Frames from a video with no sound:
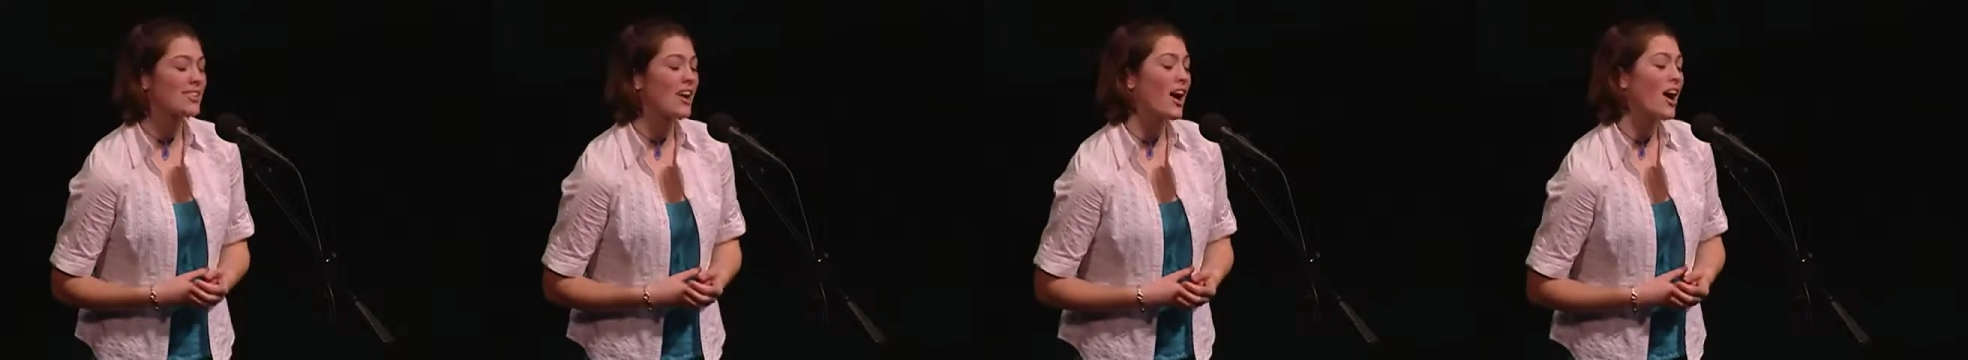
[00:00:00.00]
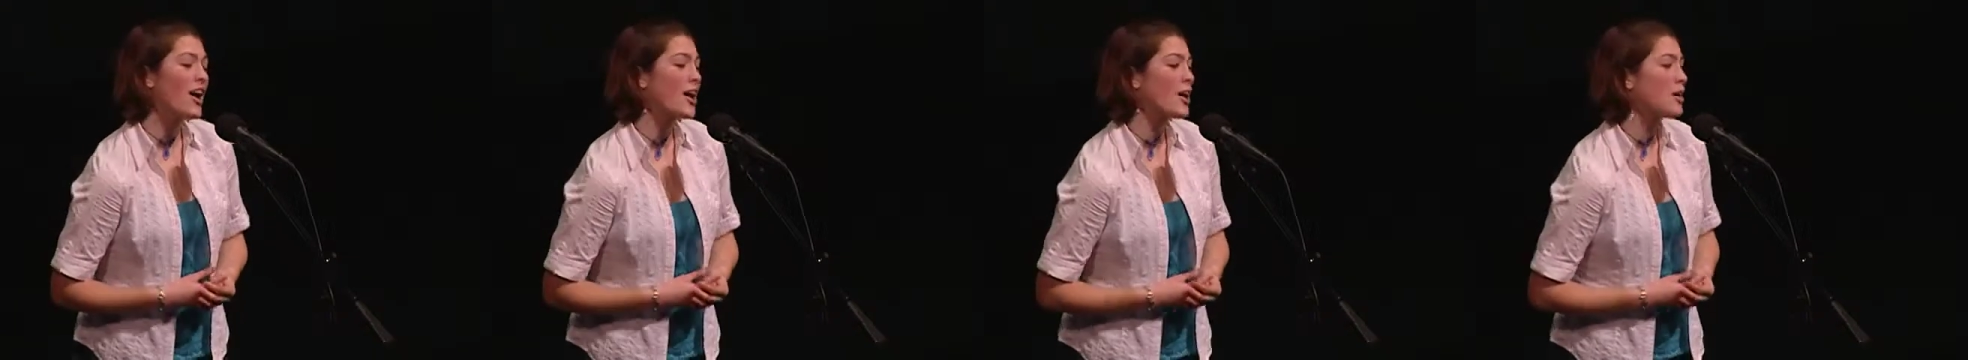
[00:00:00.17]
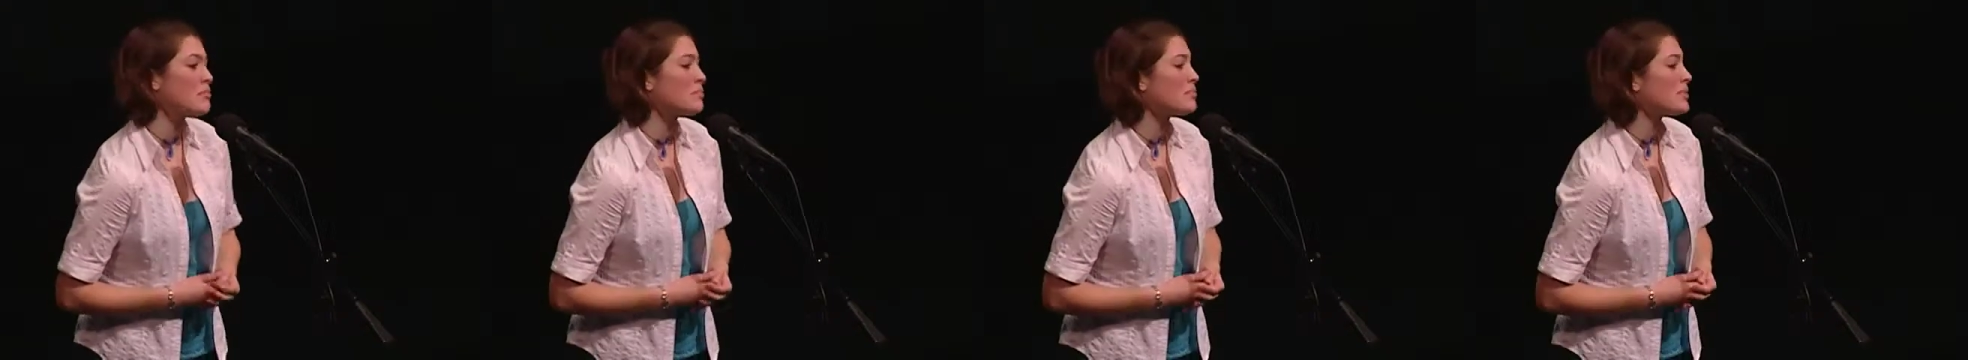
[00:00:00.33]

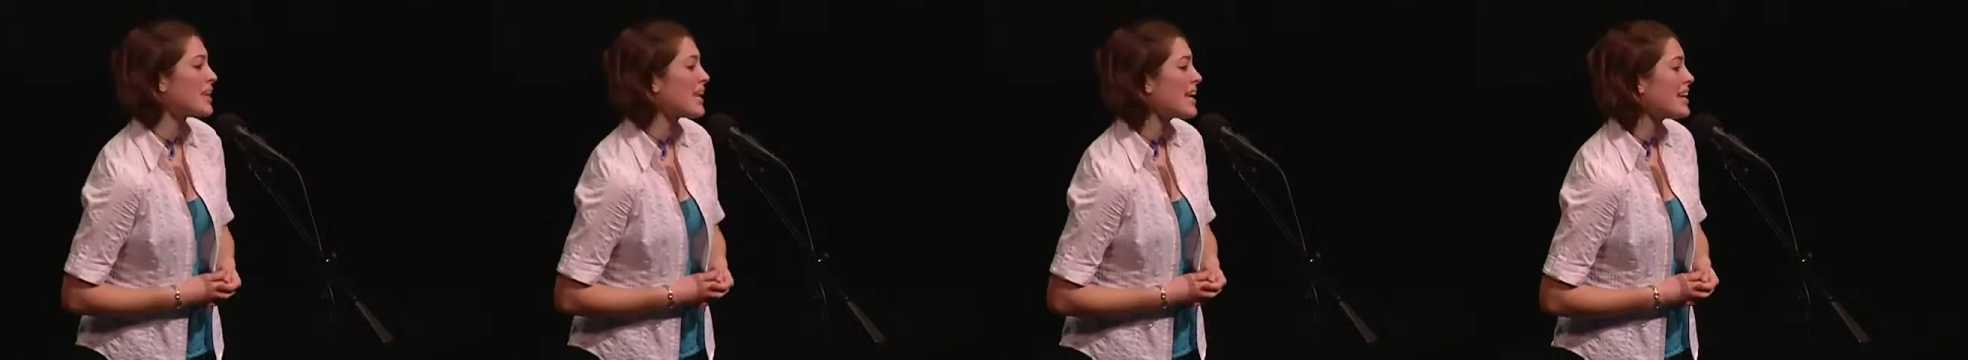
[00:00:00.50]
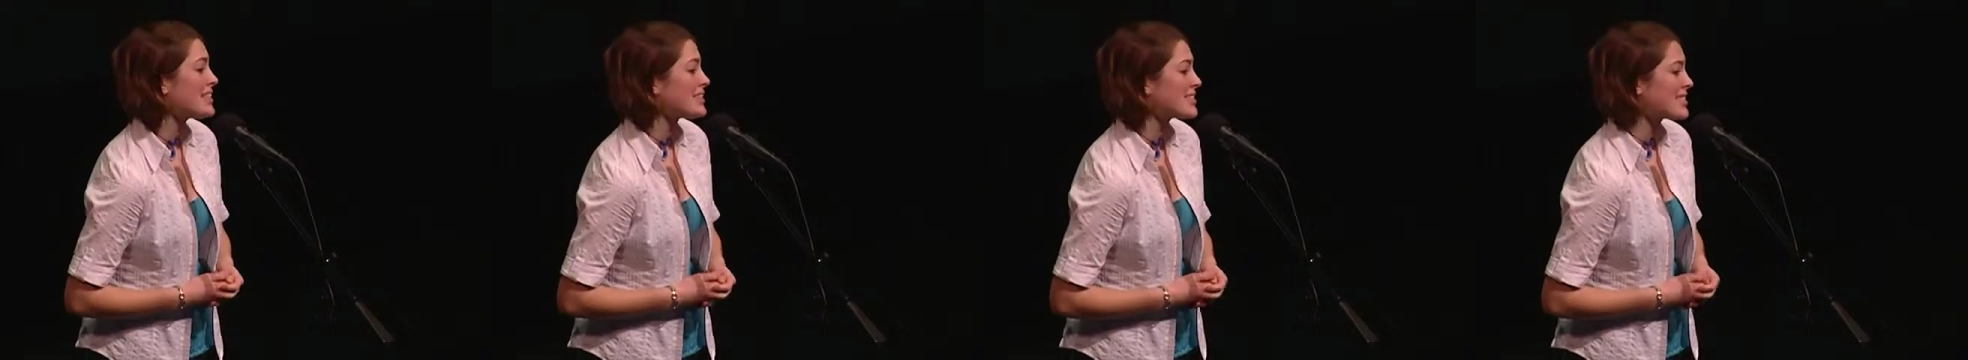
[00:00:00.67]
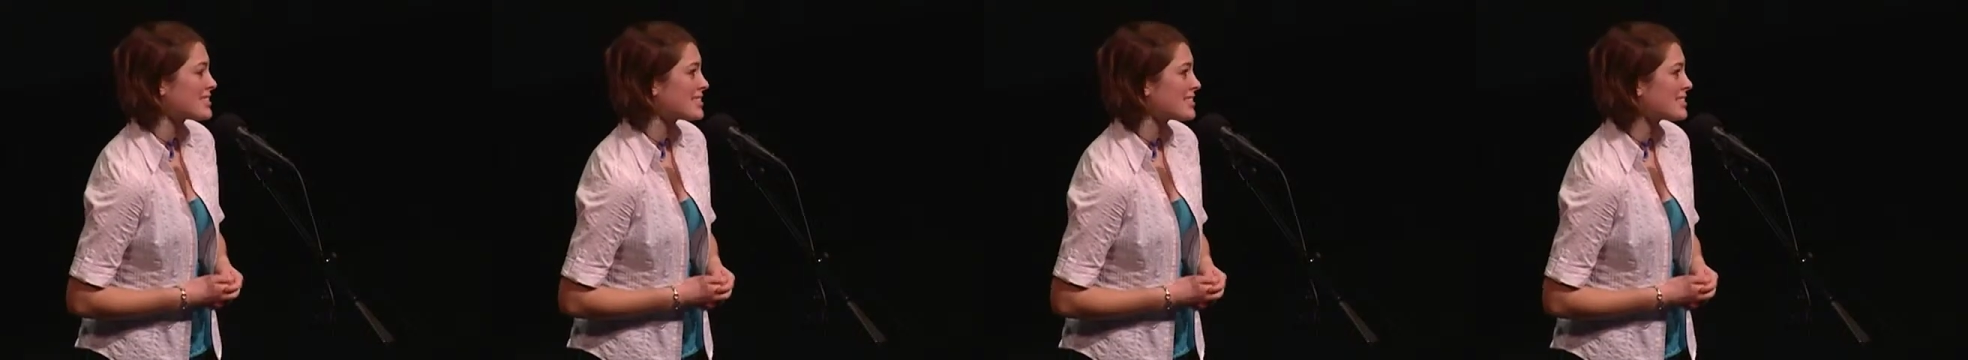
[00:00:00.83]
saw him
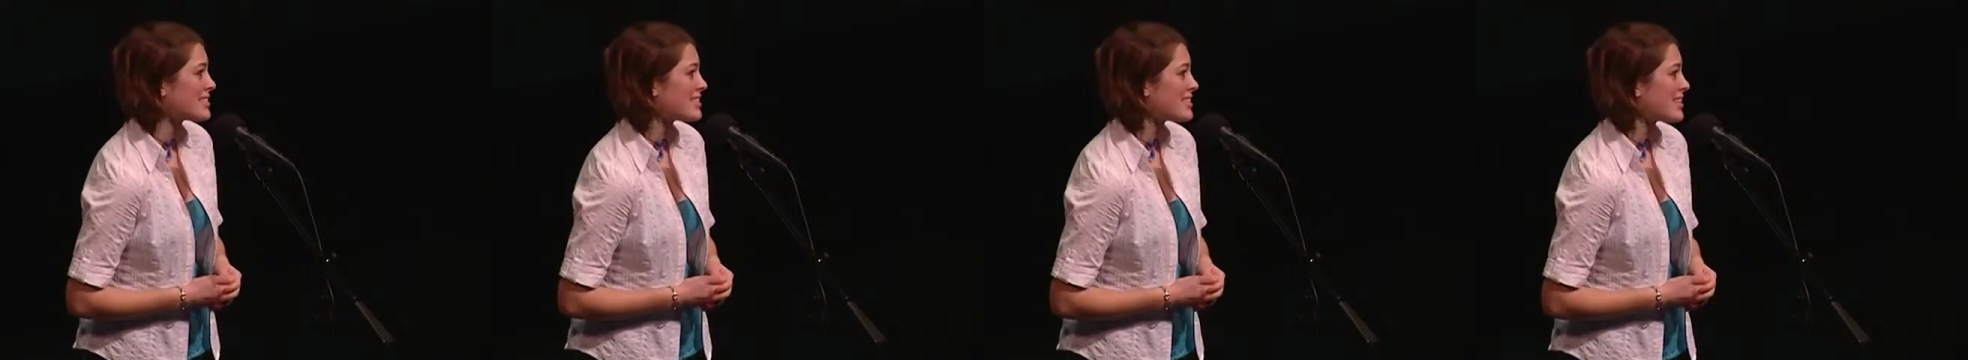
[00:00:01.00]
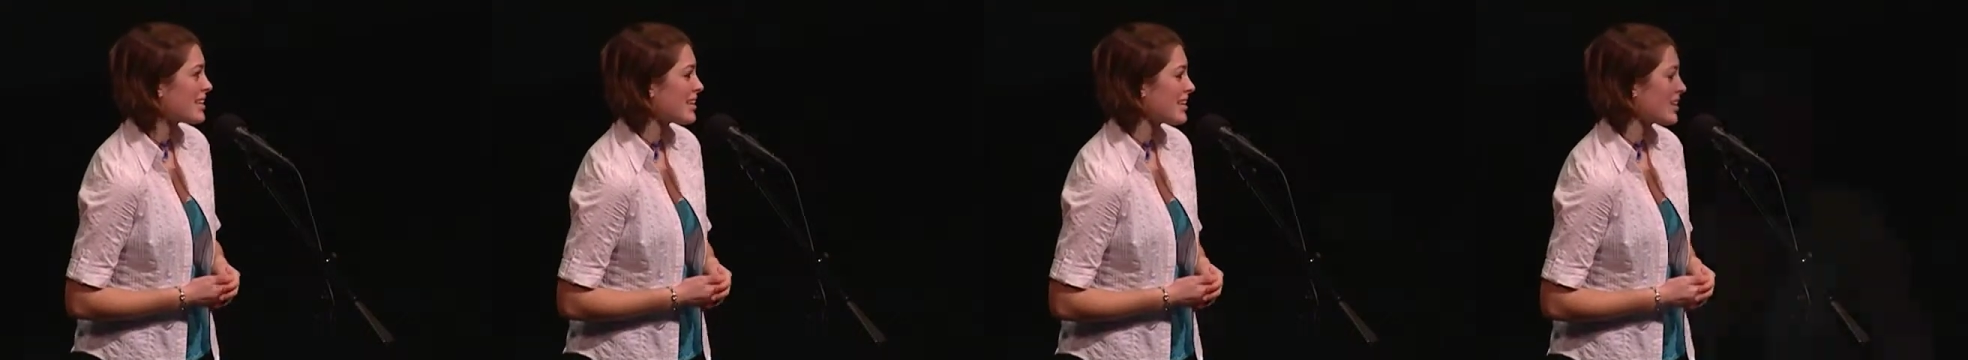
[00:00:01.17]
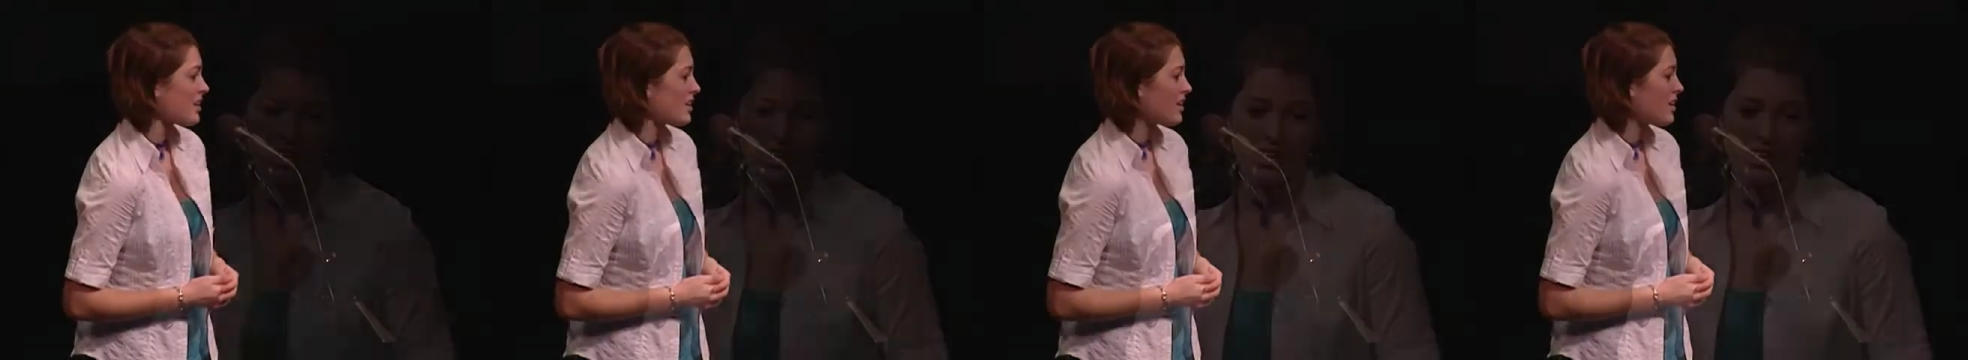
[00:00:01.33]
blazing
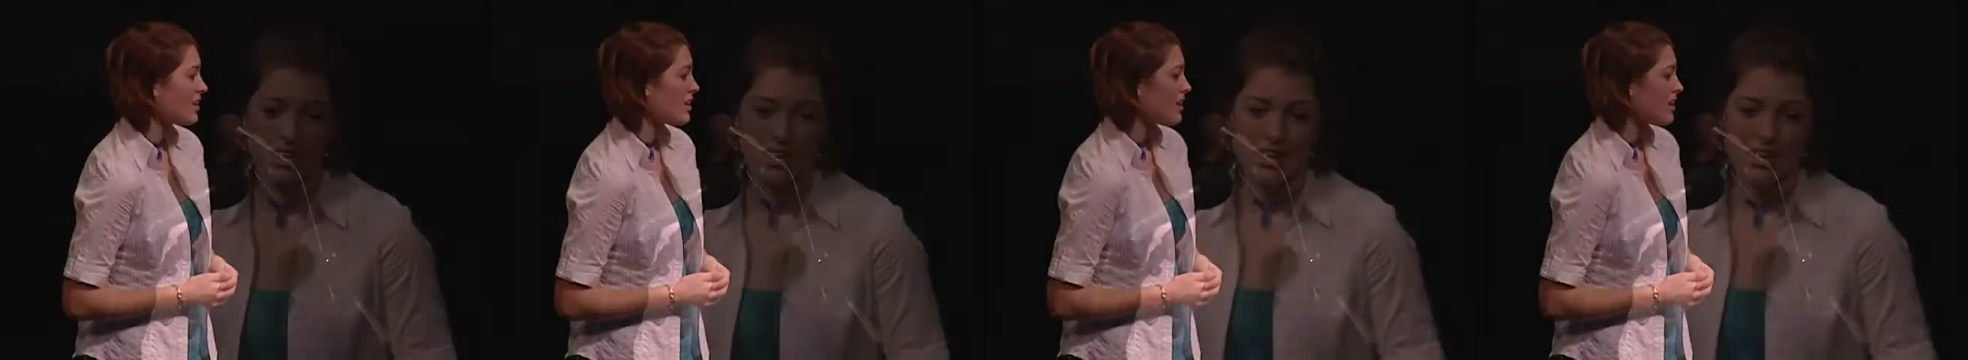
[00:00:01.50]
still,